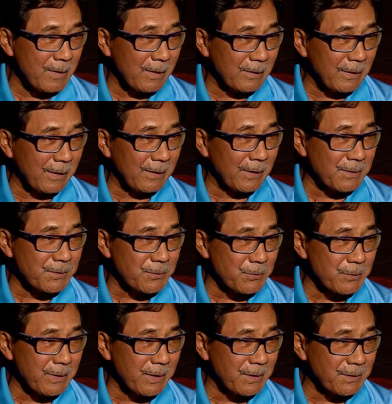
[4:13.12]
that has
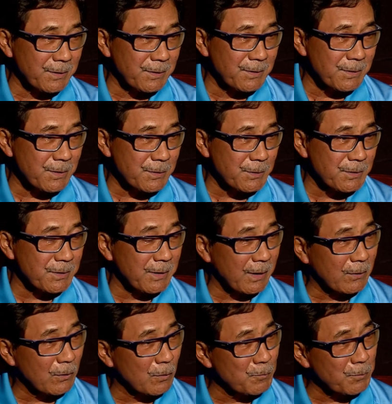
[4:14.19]
created such a
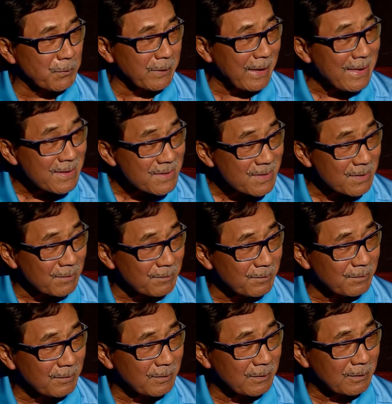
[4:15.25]
comprehensive
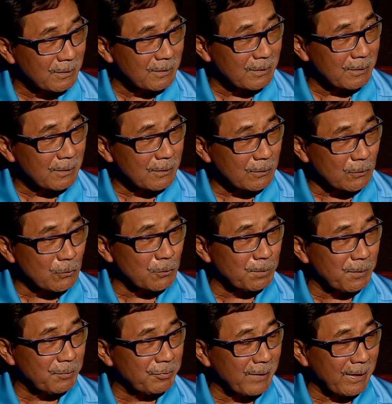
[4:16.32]
group
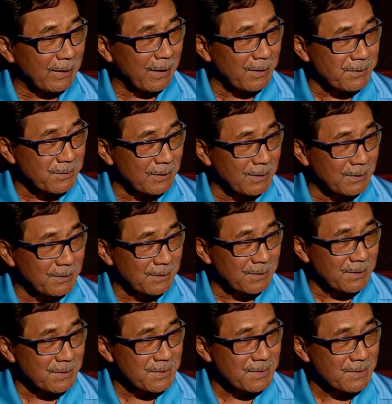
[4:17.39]
of financial
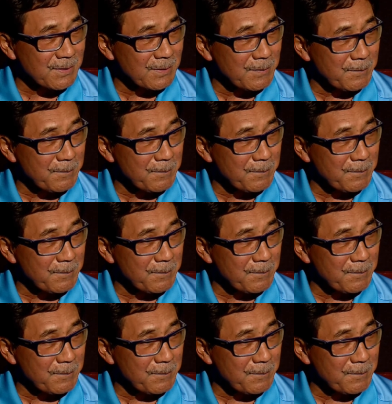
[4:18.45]
entities.